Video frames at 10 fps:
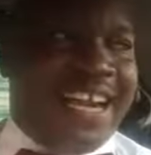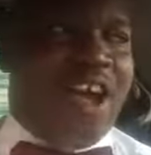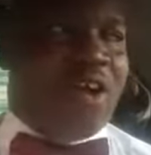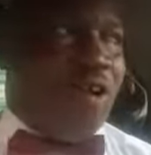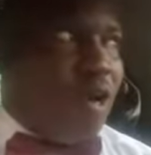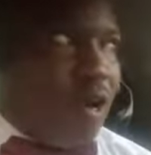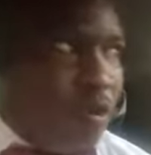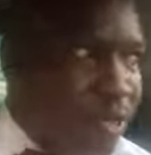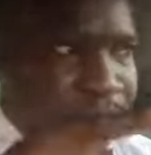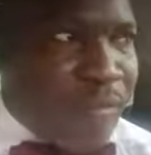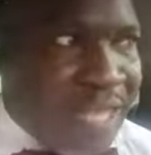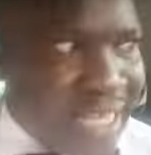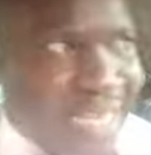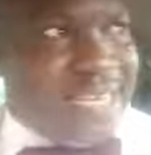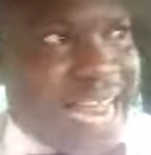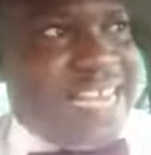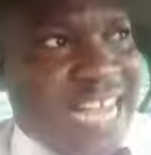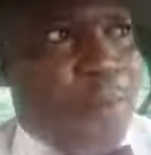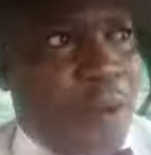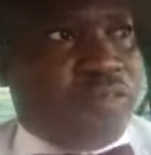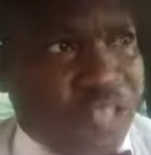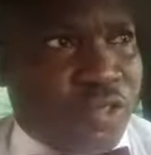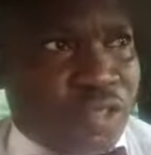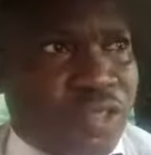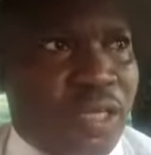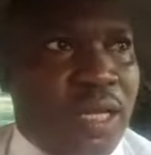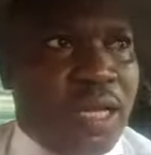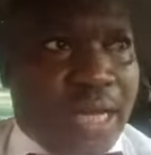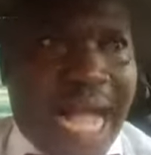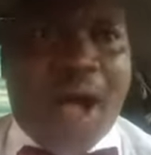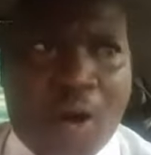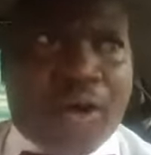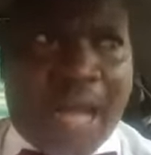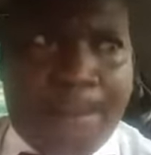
way this year. Omarion, Lord, in